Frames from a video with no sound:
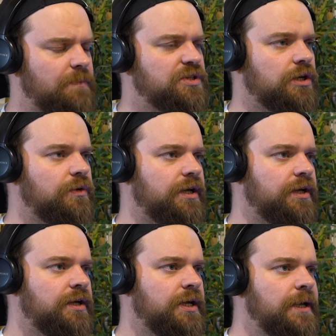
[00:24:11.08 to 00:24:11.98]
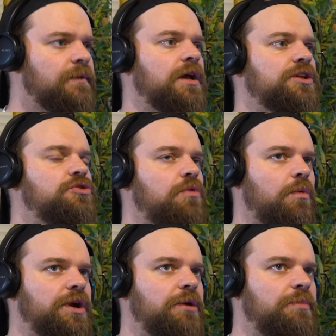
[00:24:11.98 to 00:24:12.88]
Absolutely. Do I
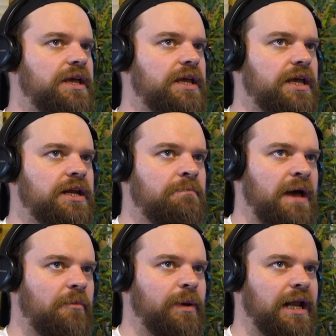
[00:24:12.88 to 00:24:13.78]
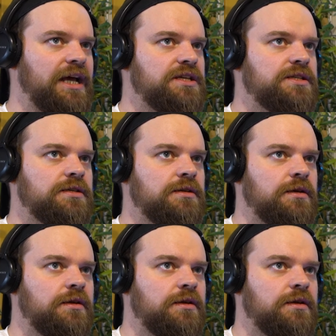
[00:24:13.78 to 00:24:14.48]
want to be in a better place